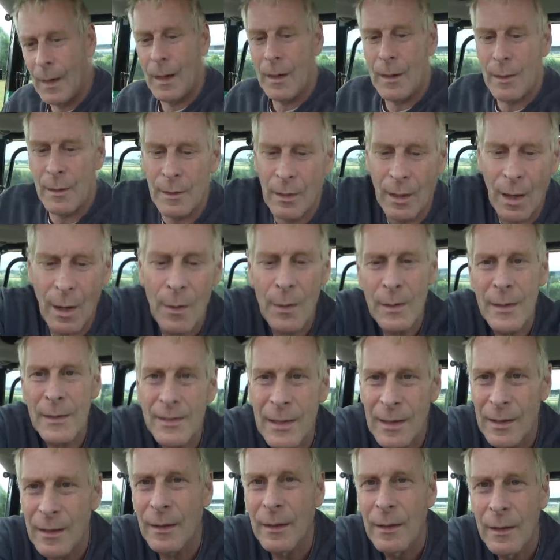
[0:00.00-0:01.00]
You can go
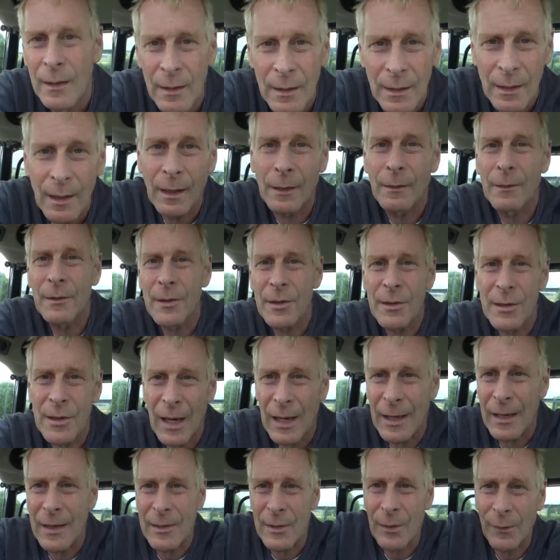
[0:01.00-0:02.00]
into, just
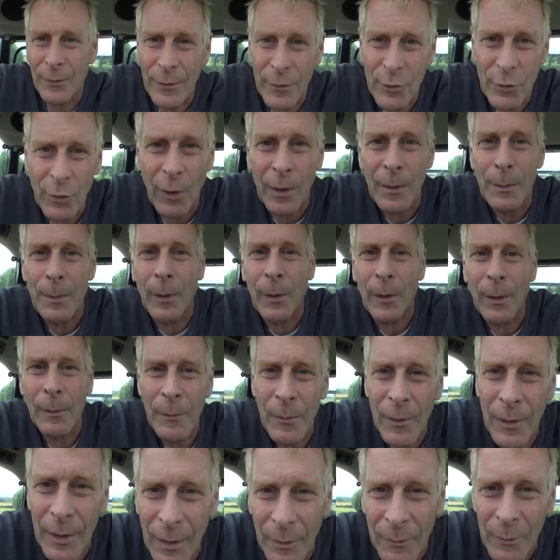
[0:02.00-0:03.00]
take this off the tripod,
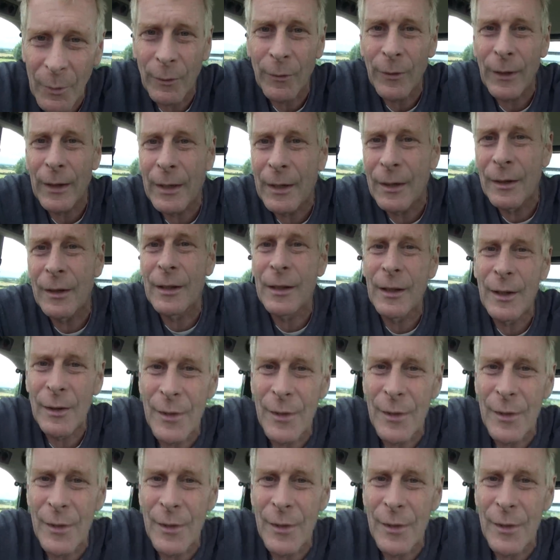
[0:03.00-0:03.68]
and I'm not very good at